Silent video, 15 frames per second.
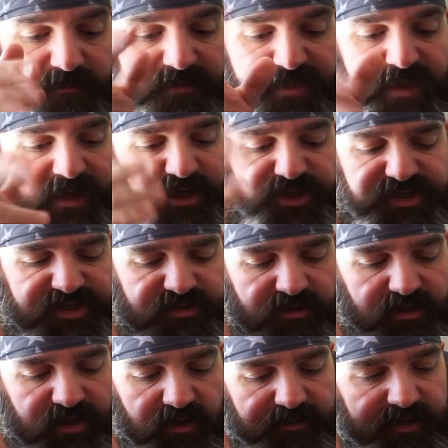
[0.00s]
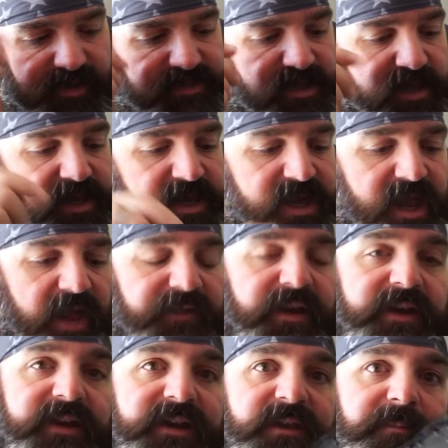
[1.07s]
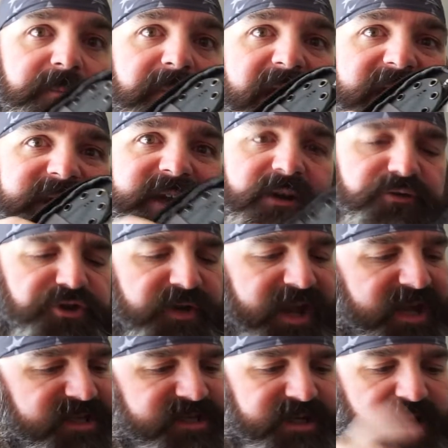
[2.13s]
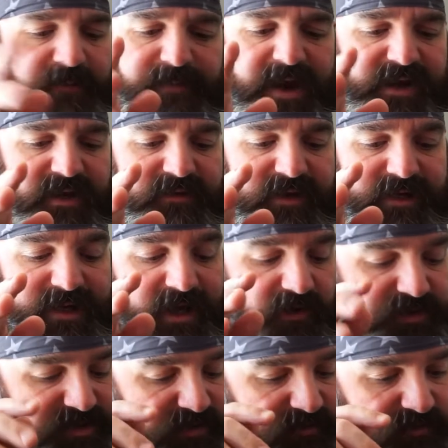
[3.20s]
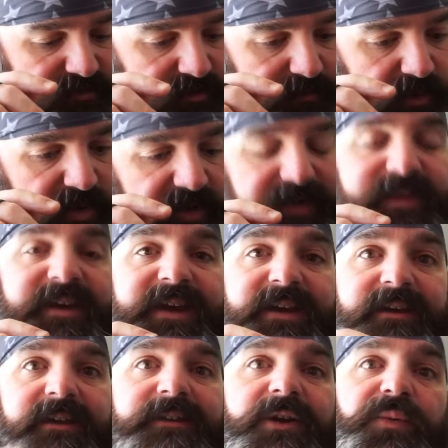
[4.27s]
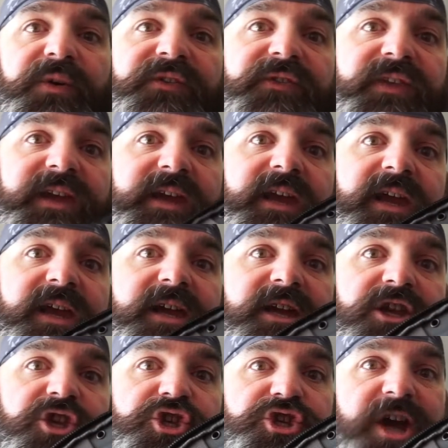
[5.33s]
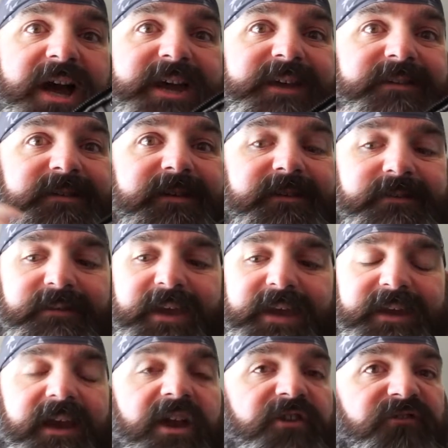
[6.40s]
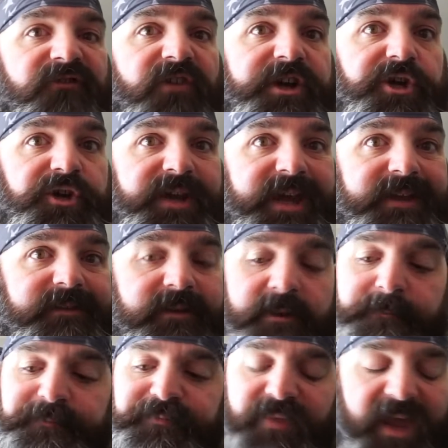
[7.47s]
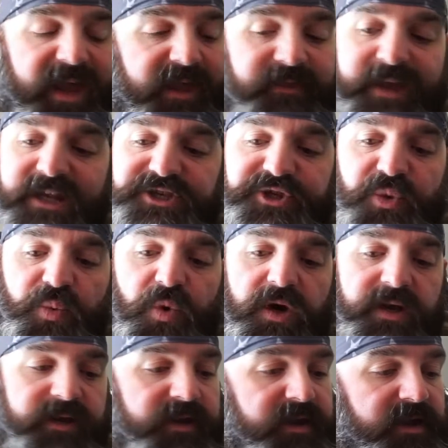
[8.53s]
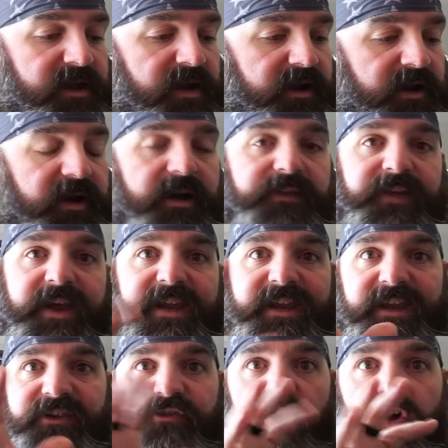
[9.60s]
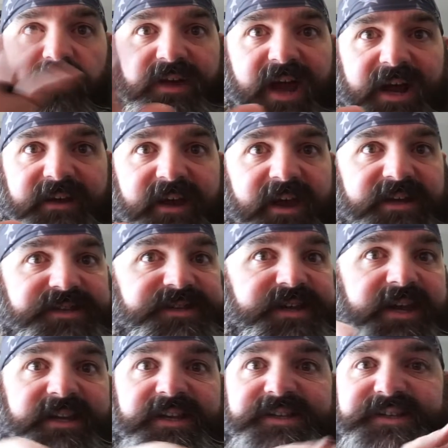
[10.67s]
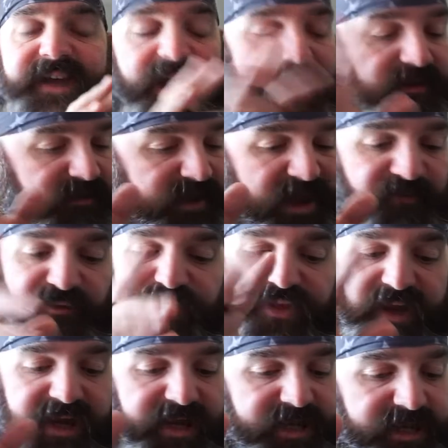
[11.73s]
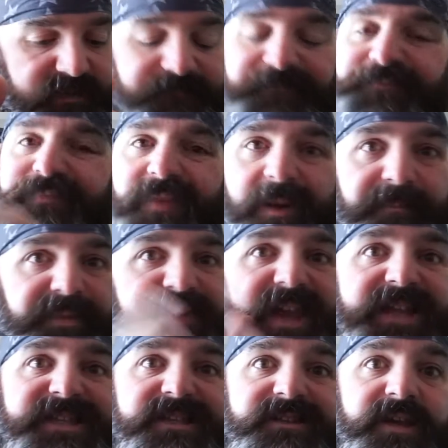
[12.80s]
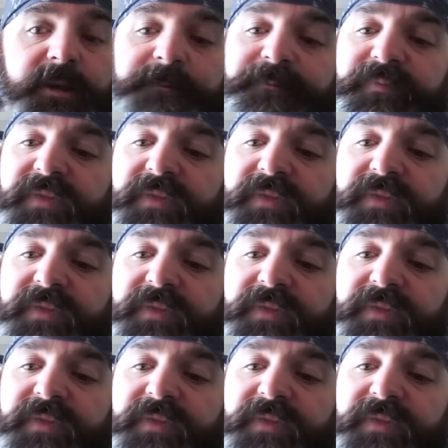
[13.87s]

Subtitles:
things, just little things. And then in the back of here, which you can't see, and I'm not going to dig it out because it took me a while to get it in there, was the Giant Nick Fire Kit. And that's the one that is all Kydex, and it's got everything in it, but that's in there.